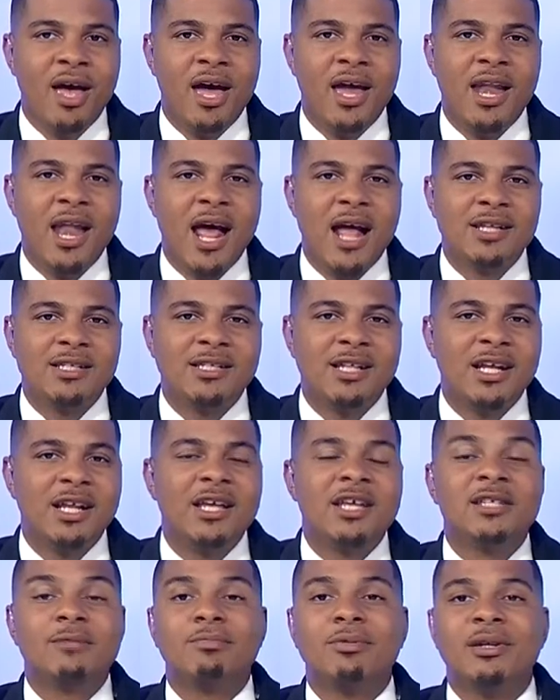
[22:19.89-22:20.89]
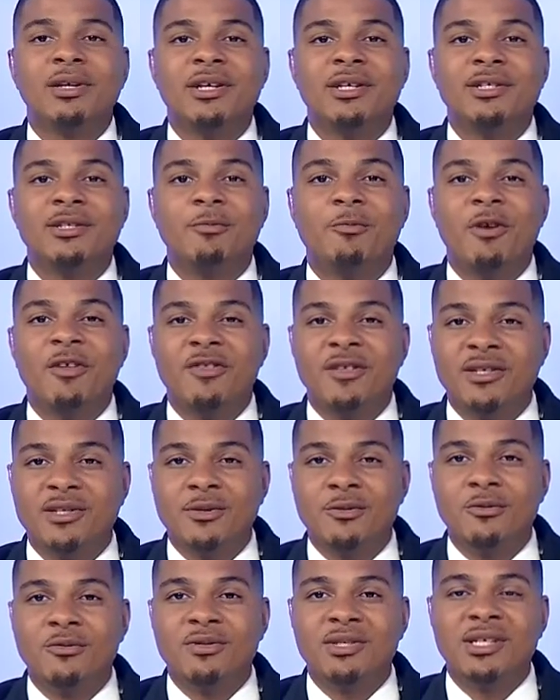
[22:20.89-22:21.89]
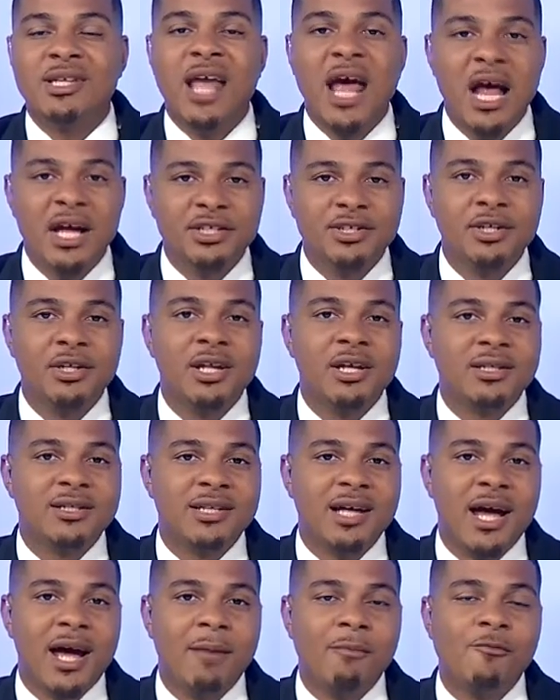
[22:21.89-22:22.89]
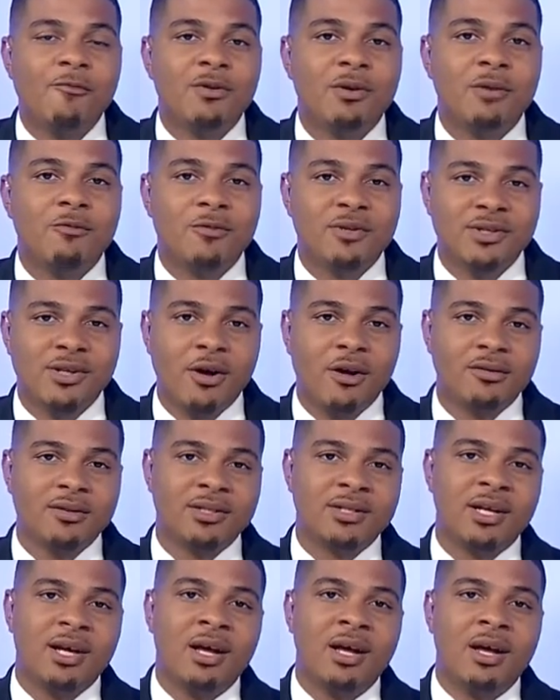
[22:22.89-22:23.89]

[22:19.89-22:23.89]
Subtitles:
and adds that he's pleased with the school's national exam results.